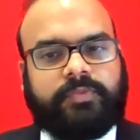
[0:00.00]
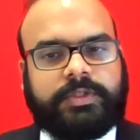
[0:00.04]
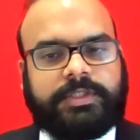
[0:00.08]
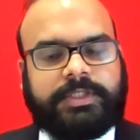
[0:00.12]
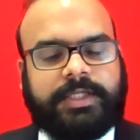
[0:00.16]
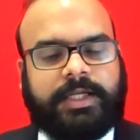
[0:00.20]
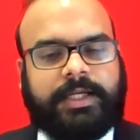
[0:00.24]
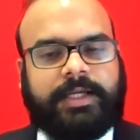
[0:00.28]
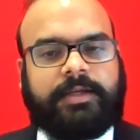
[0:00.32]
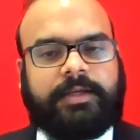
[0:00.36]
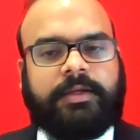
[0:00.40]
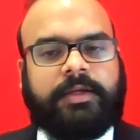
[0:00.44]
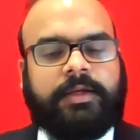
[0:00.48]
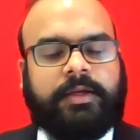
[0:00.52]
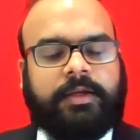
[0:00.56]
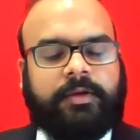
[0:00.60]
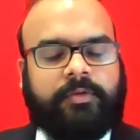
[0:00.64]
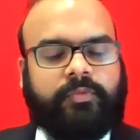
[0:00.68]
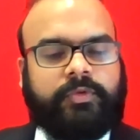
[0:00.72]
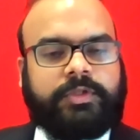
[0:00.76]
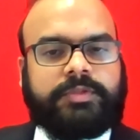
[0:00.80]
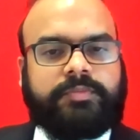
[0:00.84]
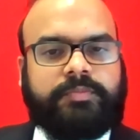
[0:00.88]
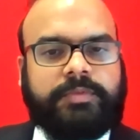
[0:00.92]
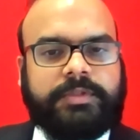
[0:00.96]
which I
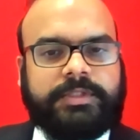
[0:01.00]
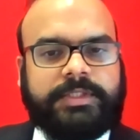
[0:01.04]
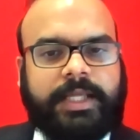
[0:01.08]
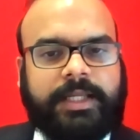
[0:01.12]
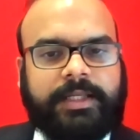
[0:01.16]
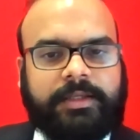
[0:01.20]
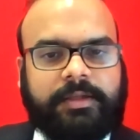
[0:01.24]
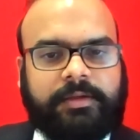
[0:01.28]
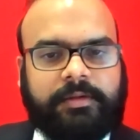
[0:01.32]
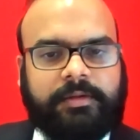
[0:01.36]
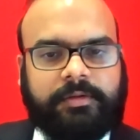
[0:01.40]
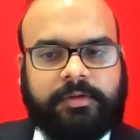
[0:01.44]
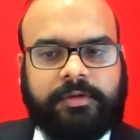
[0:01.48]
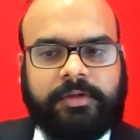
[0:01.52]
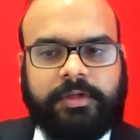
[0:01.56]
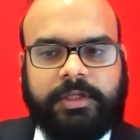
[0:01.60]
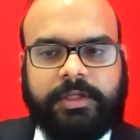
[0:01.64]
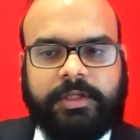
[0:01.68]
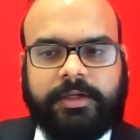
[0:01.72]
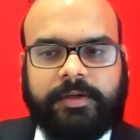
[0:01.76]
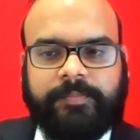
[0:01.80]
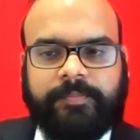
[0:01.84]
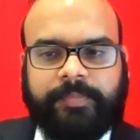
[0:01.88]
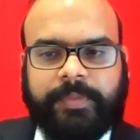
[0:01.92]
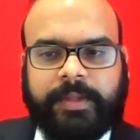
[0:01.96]
was presenting
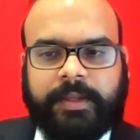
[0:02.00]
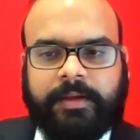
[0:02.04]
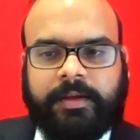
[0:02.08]
earlier.